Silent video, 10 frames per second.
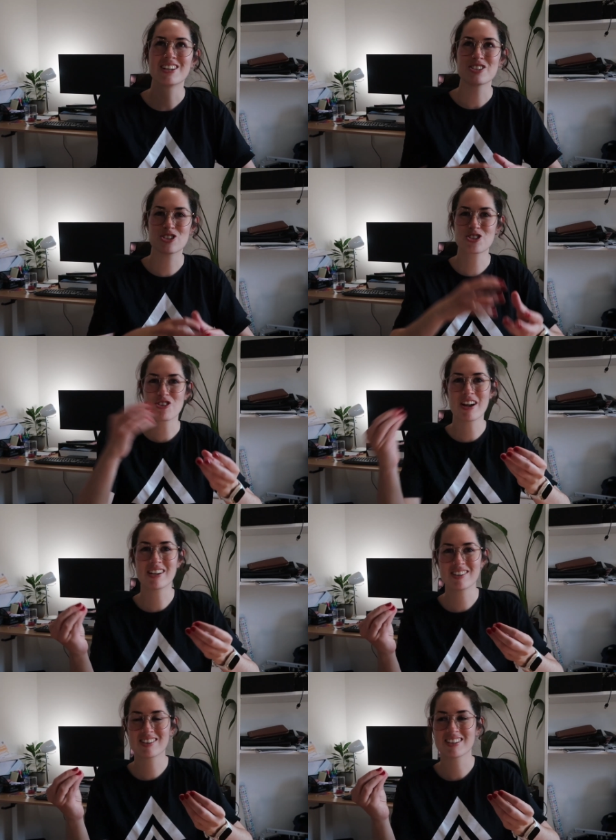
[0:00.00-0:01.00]

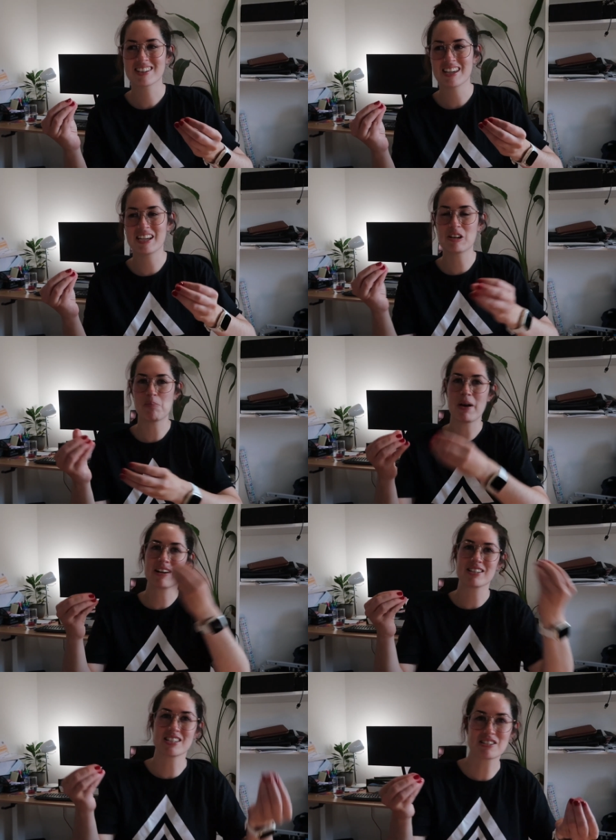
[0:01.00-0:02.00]
strength in
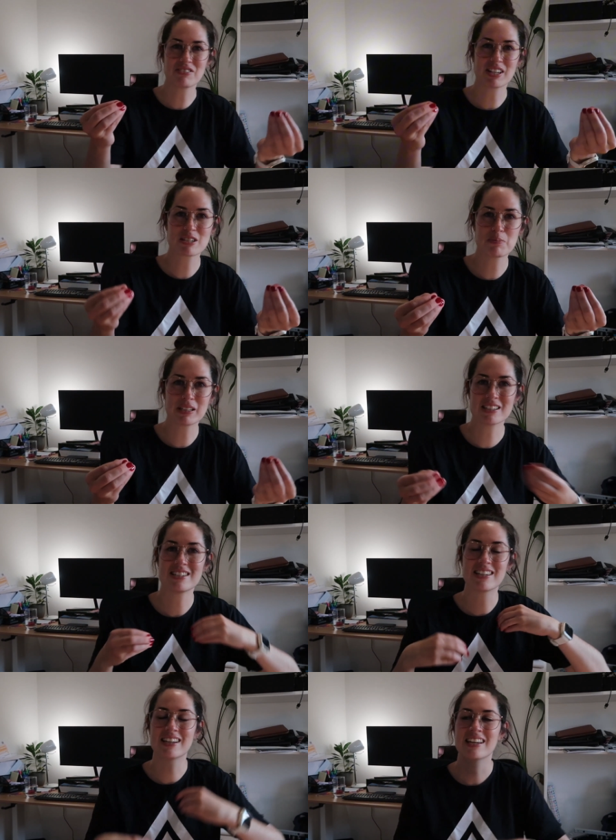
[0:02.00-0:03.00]
comparison to
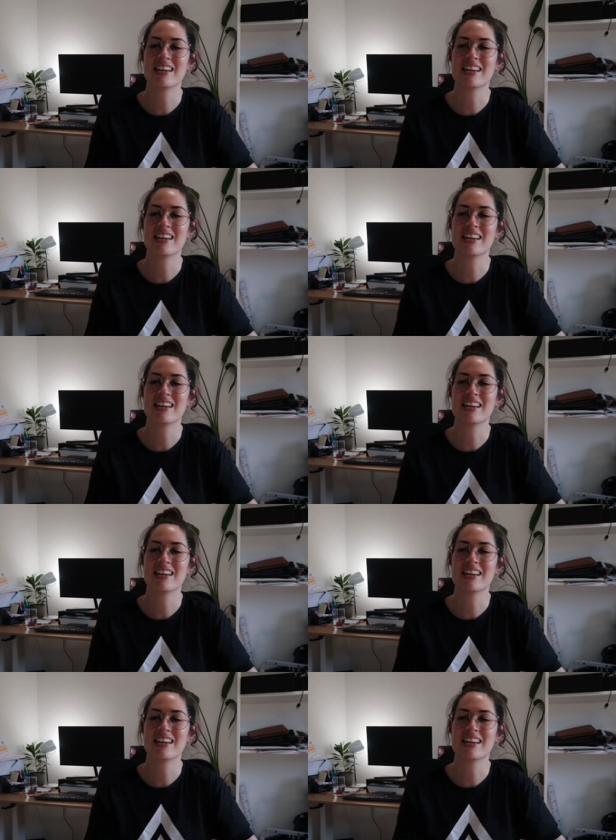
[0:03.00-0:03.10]
flexibility,